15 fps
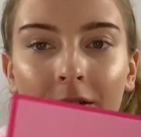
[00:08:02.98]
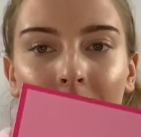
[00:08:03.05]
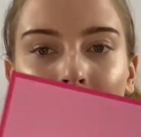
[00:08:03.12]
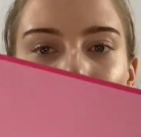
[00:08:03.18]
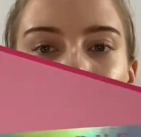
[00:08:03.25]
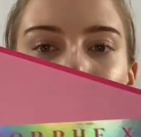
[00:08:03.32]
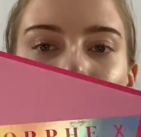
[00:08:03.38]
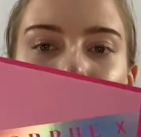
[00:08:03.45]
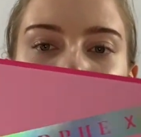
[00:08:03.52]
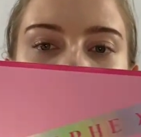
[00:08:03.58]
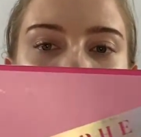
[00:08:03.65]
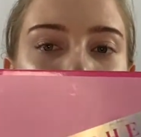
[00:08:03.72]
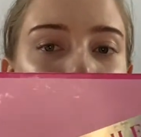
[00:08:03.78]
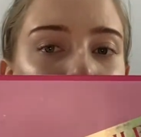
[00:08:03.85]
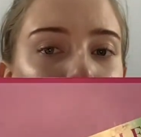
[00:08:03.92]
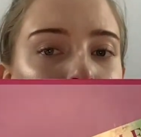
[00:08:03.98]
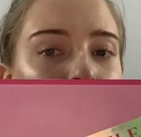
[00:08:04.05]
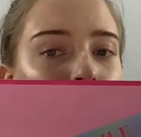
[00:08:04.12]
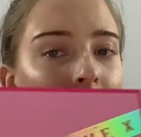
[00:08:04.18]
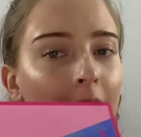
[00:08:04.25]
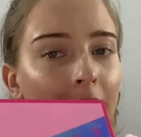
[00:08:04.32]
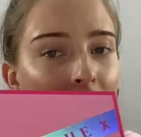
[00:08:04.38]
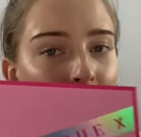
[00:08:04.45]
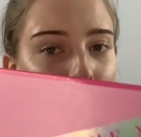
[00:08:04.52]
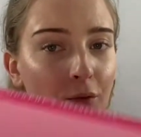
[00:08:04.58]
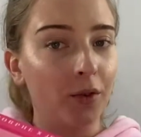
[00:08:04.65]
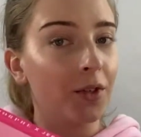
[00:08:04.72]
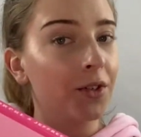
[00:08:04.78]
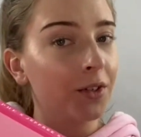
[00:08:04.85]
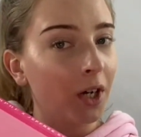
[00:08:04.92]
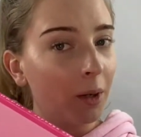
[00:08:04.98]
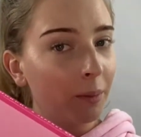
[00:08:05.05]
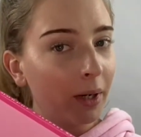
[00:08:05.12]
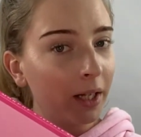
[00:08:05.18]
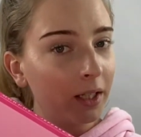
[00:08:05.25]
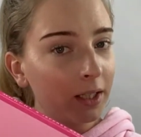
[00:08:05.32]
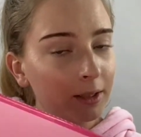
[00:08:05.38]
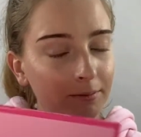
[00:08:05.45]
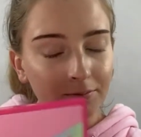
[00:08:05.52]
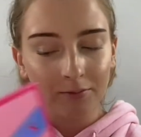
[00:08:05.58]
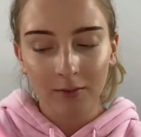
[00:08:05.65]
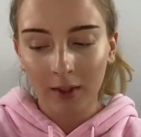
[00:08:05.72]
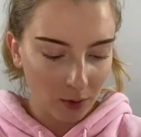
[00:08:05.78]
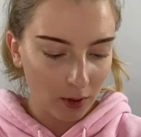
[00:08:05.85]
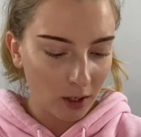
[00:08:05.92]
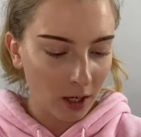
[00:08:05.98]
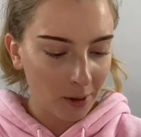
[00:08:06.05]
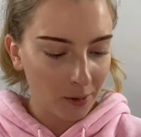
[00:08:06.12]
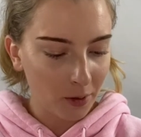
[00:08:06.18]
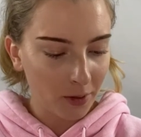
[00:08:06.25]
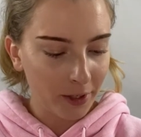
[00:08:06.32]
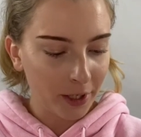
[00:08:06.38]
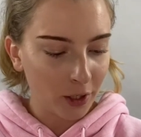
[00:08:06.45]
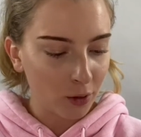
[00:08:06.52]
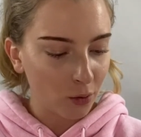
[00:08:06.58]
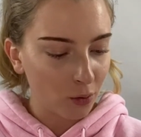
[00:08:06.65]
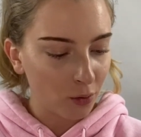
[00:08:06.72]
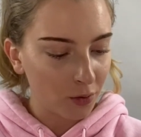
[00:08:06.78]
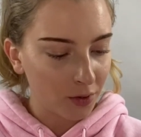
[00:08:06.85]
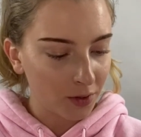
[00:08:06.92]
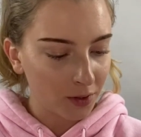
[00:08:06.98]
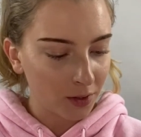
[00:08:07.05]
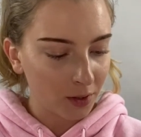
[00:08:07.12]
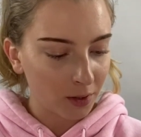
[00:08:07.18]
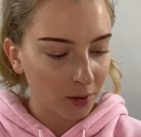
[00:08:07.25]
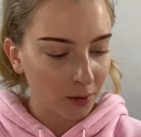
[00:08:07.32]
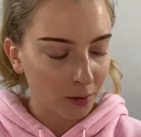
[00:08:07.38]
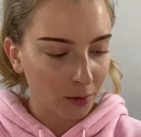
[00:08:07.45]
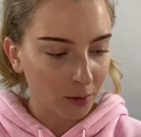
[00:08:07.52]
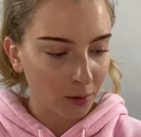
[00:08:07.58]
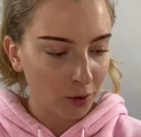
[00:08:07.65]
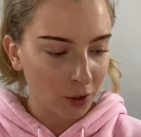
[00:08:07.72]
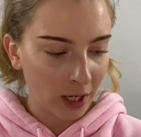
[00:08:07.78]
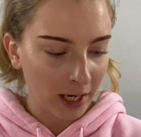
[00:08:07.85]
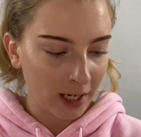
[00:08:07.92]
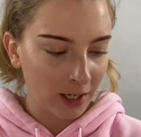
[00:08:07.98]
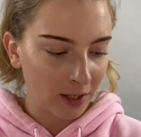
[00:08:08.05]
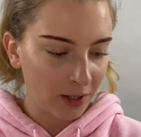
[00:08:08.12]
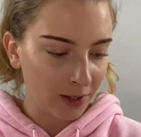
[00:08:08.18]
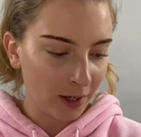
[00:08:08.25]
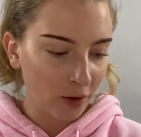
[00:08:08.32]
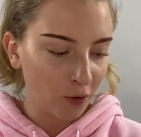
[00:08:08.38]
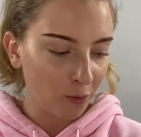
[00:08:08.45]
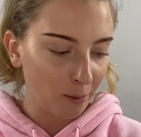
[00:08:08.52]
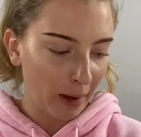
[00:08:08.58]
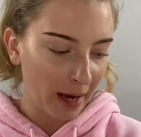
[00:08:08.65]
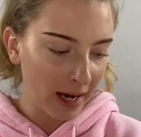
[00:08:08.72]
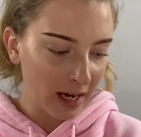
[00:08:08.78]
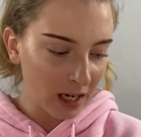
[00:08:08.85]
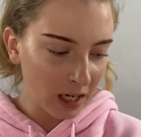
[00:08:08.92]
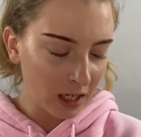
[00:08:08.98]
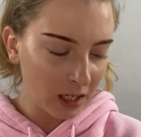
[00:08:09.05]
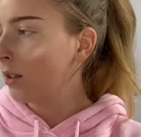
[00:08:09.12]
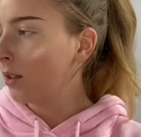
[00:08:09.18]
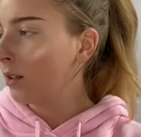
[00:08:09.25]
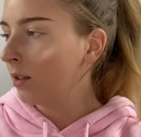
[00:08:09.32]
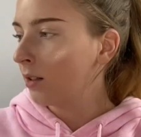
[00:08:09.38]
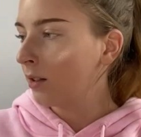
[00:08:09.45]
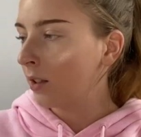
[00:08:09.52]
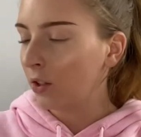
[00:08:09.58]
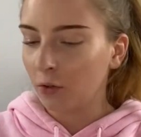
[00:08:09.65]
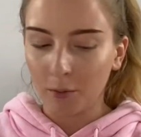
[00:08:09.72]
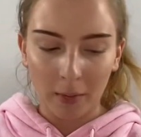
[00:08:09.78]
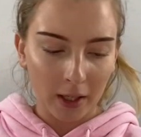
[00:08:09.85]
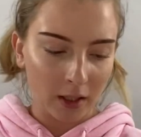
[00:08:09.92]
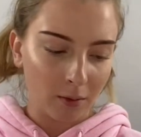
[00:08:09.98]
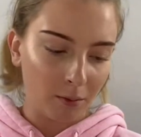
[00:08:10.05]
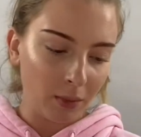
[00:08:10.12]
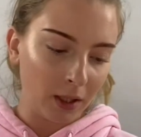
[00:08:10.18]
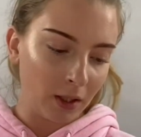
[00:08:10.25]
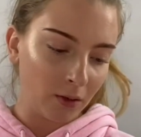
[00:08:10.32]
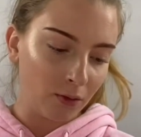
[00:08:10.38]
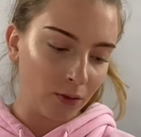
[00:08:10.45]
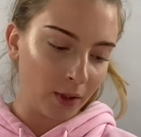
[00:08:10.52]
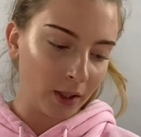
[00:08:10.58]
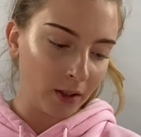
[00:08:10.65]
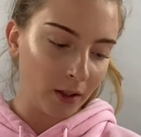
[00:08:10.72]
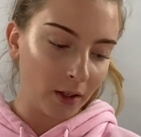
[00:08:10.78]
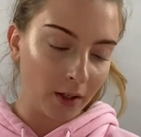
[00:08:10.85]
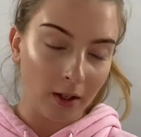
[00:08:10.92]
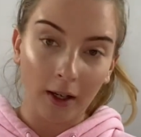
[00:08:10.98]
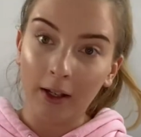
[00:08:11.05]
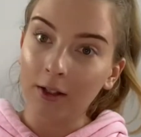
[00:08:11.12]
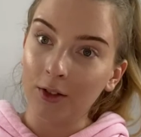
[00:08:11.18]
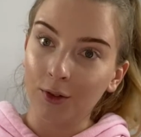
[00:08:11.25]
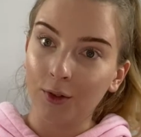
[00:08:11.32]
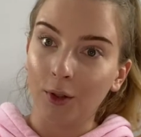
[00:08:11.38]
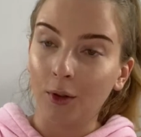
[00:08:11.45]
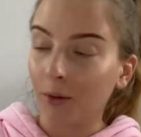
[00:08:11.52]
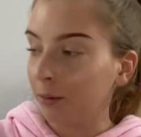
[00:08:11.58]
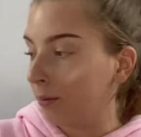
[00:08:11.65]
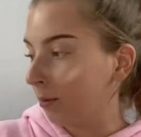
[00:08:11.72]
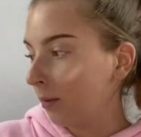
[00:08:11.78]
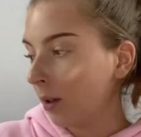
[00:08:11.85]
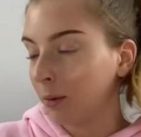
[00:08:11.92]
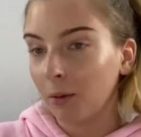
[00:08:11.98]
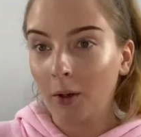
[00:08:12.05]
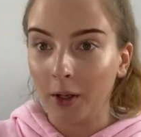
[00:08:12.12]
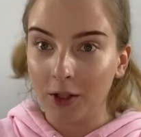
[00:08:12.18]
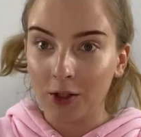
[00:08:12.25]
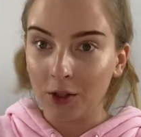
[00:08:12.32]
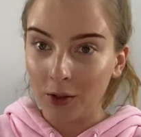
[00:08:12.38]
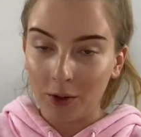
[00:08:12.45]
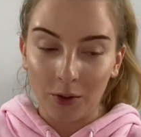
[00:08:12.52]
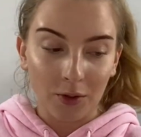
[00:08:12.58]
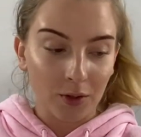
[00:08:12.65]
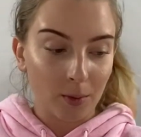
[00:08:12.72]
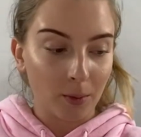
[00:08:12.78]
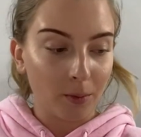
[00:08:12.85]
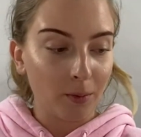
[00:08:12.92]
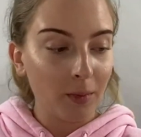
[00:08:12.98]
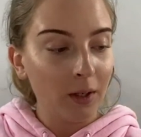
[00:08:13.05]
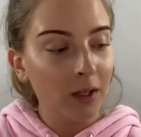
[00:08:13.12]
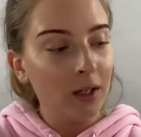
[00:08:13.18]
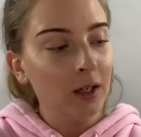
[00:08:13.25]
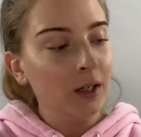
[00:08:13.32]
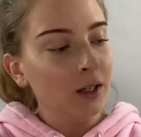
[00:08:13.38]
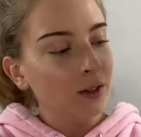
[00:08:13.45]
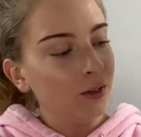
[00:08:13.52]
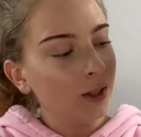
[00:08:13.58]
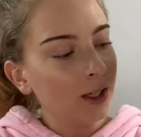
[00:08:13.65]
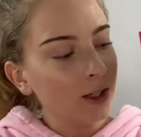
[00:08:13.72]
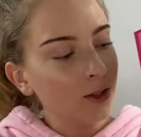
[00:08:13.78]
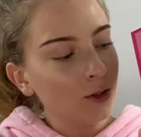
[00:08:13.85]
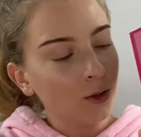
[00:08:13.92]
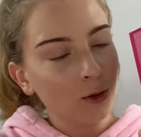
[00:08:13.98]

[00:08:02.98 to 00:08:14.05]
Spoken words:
going to use the Morphe X Jeffree Star palette. I'm going to use the shade Self-Made in Pink Fleet. Okay, so I'm going to use these two